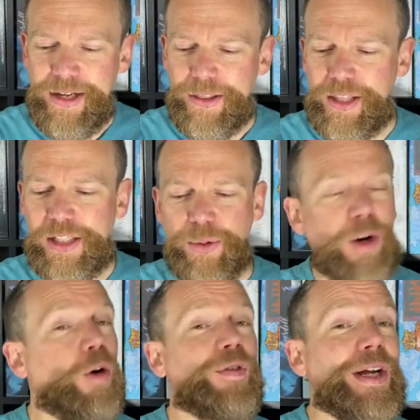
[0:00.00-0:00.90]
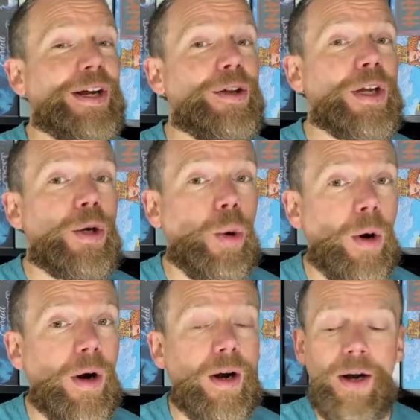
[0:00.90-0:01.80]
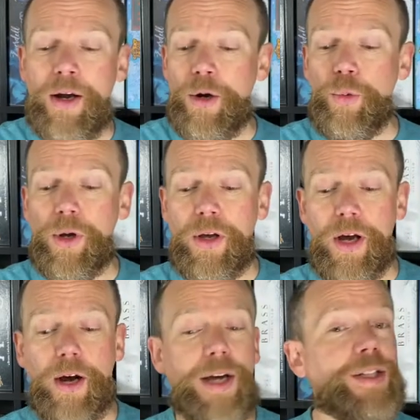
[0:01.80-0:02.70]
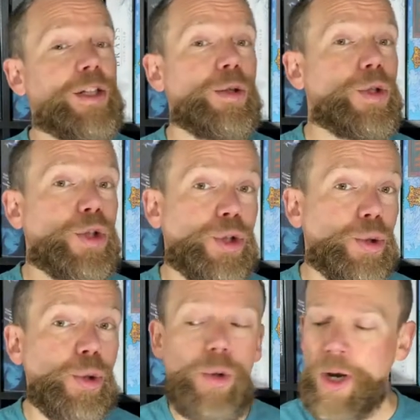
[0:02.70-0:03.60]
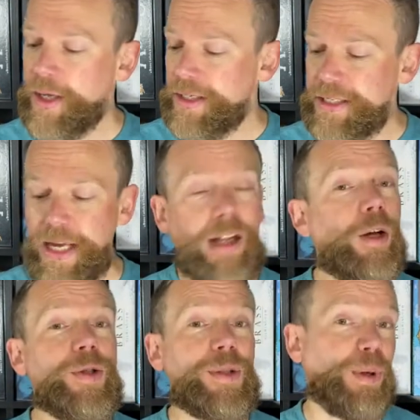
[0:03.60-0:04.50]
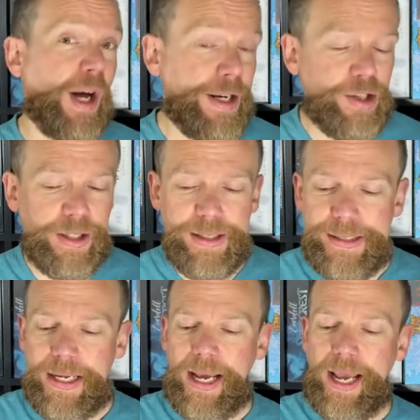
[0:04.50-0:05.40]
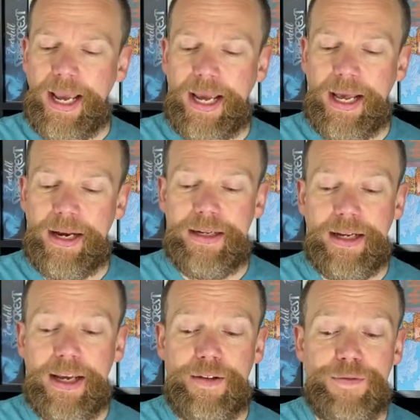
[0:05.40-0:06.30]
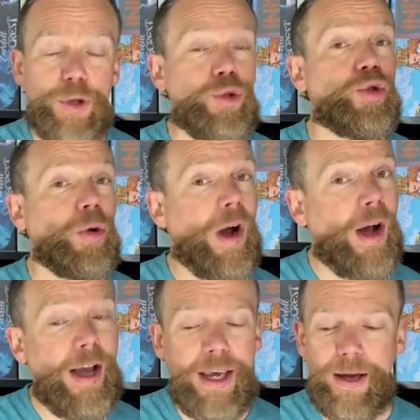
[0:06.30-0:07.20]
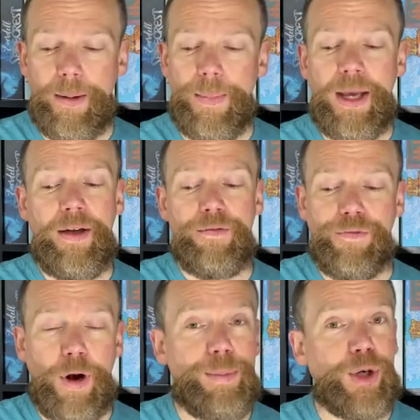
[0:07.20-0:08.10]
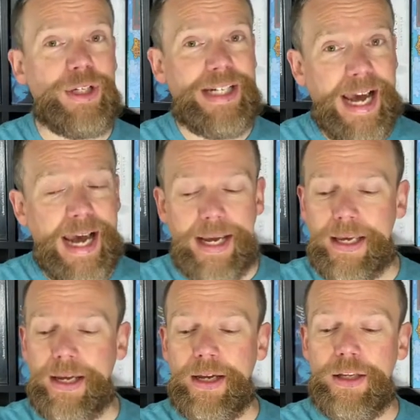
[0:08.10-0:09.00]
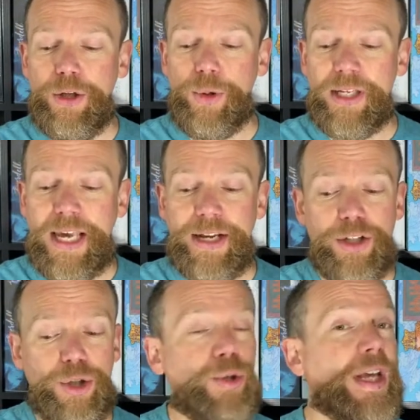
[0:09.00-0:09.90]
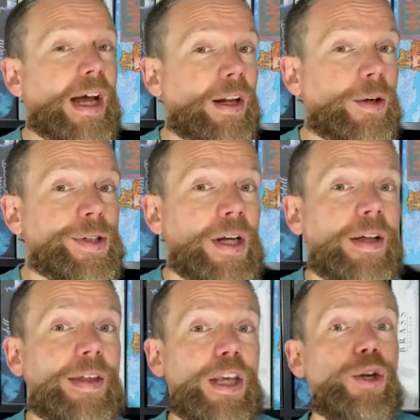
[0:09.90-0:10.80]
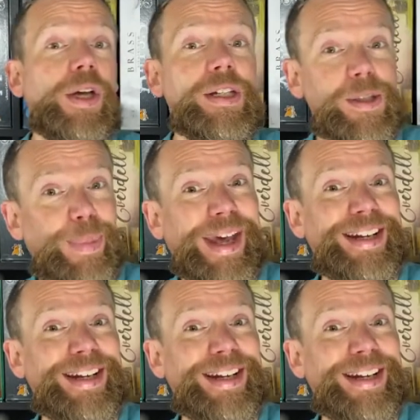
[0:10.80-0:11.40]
This one over here in the corner will cost you 2 yellow splotches, and if you draw him from your deck, you will get 2 yellows that you can spend